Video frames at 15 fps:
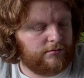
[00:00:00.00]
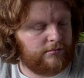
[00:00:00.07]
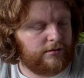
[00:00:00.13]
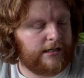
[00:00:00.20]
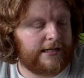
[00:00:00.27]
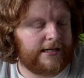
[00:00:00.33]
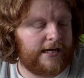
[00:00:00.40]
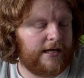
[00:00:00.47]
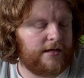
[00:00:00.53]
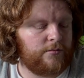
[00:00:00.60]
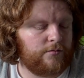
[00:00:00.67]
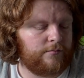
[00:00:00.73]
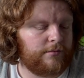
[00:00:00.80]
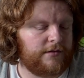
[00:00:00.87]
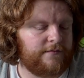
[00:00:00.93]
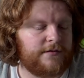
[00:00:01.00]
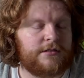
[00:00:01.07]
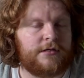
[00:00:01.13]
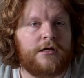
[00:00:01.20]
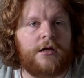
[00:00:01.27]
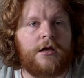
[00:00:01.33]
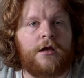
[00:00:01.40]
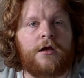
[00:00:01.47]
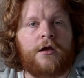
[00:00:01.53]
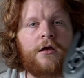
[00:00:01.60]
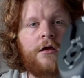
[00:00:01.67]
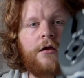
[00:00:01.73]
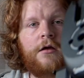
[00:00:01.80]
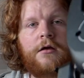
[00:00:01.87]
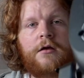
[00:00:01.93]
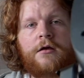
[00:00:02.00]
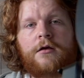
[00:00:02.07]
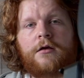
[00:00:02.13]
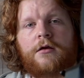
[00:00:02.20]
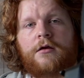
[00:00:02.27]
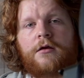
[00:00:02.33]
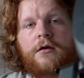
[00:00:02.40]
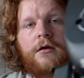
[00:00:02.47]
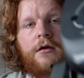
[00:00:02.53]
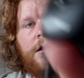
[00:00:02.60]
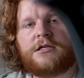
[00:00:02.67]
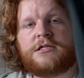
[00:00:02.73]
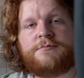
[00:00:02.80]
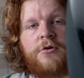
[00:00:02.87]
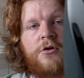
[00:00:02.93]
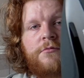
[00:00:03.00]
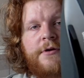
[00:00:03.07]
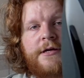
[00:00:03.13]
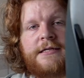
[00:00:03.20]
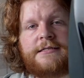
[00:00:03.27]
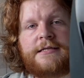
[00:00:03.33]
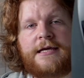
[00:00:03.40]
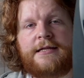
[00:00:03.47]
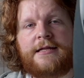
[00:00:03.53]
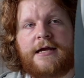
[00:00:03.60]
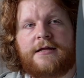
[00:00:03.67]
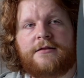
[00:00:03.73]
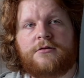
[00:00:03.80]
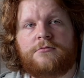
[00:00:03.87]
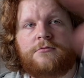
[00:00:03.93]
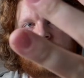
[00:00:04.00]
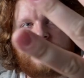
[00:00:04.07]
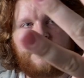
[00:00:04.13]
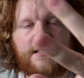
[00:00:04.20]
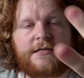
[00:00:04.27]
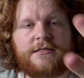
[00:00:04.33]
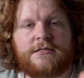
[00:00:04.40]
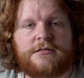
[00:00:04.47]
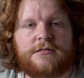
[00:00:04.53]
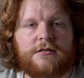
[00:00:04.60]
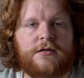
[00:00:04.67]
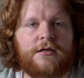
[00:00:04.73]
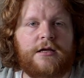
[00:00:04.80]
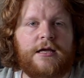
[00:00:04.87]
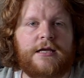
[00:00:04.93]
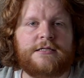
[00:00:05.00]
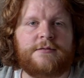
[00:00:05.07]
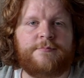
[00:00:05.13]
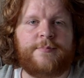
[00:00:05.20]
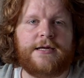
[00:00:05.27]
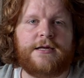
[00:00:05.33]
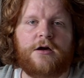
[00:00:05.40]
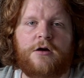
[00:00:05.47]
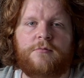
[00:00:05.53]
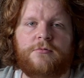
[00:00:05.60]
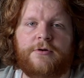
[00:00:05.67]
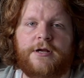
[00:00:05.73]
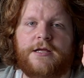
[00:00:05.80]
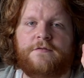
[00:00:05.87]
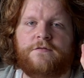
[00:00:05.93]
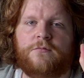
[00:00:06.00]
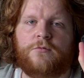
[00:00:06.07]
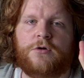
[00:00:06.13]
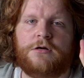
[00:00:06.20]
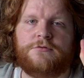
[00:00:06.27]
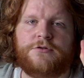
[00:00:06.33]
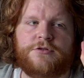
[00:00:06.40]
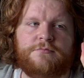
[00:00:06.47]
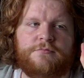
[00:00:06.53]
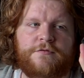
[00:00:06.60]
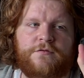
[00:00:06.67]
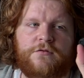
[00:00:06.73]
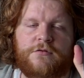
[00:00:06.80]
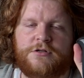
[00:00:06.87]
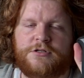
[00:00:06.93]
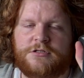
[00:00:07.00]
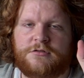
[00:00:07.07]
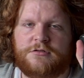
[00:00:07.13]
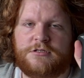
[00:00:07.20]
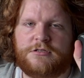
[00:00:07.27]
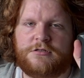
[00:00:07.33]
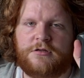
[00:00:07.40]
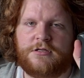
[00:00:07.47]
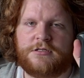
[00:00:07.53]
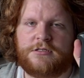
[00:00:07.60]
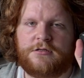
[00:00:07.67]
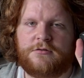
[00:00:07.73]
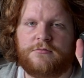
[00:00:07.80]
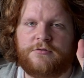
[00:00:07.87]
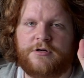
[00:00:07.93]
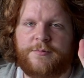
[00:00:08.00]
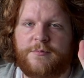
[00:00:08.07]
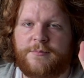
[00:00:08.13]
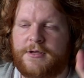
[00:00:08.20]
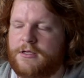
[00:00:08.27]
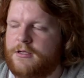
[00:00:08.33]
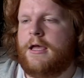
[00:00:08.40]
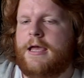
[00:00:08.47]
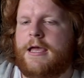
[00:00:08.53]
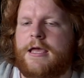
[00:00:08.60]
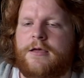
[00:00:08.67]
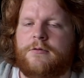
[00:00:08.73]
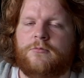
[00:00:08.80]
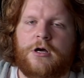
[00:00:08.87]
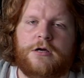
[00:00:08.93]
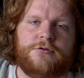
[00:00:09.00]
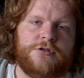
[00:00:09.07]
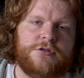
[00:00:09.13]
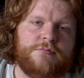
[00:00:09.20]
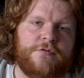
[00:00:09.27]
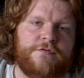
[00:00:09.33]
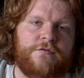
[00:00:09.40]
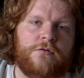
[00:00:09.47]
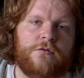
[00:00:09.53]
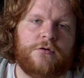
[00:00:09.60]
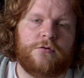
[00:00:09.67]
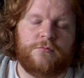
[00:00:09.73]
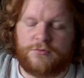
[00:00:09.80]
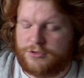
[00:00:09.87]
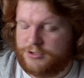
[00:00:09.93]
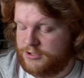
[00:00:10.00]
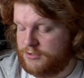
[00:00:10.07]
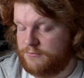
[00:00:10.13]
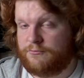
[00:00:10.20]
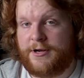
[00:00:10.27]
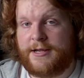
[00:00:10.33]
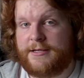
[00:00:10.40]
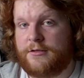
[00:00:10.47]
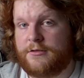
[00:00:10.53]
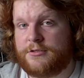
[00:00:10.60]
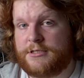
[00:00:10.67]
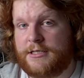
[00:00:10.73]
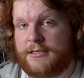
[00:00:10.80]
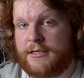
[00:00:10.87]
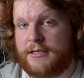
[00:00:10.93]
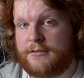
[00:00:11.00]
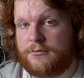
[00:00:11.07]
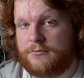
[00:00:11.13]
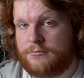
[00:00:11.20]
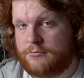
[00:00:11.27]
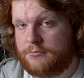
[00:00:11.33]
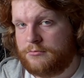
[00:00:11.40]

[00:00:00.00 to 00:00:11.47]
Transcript: and again, you won't believe this, a Smallrig side handle. This is a big upgrade from what I was using before, just because it's got this little grippy bit. And what I was using before was just a regular side handle.